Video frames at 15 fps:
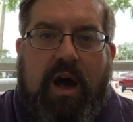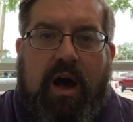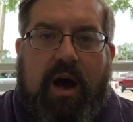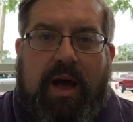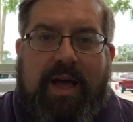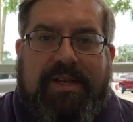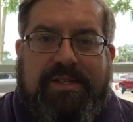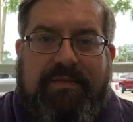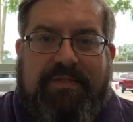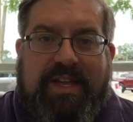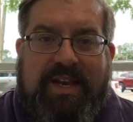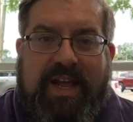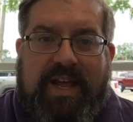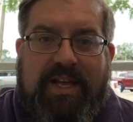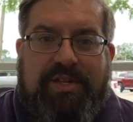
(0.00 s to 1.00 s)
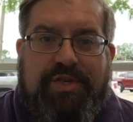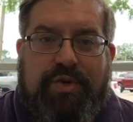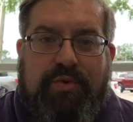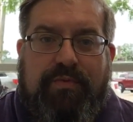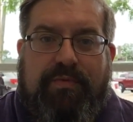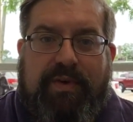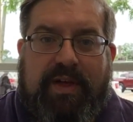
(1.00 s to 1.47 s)
As of today,
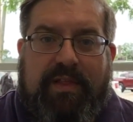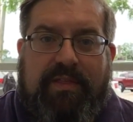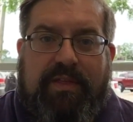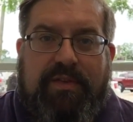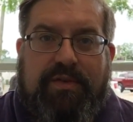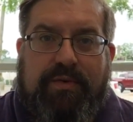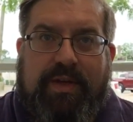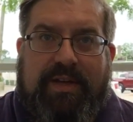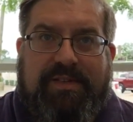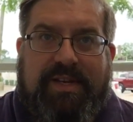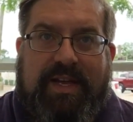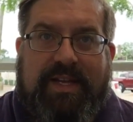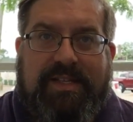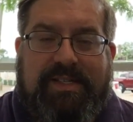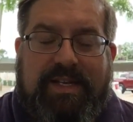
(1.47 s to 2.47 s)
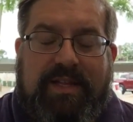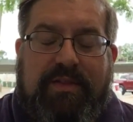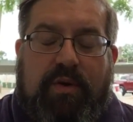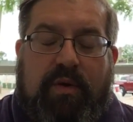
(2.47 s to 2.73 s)
June 5th, 2018,